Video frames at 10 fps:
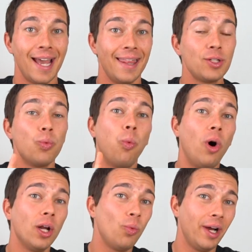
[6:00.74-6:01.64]
That's
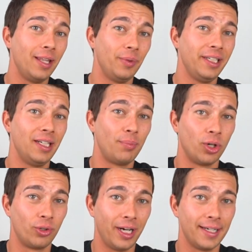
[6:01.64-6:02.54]
one way that we need to
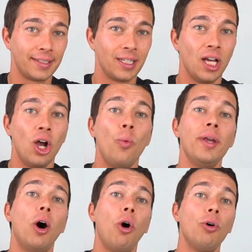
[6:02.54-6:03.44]
progress
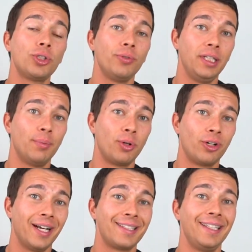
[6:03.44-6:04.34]
we also need to
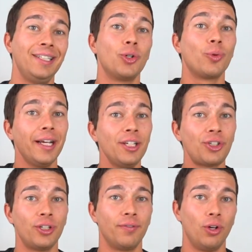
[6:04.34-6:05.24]
progress the
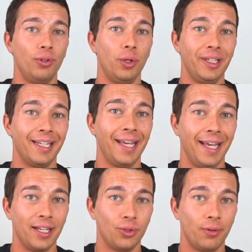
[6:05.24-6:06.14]
duration of load that we can
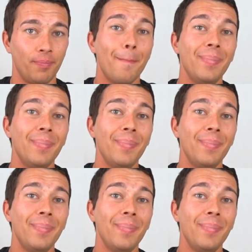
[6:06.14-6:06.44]
handle.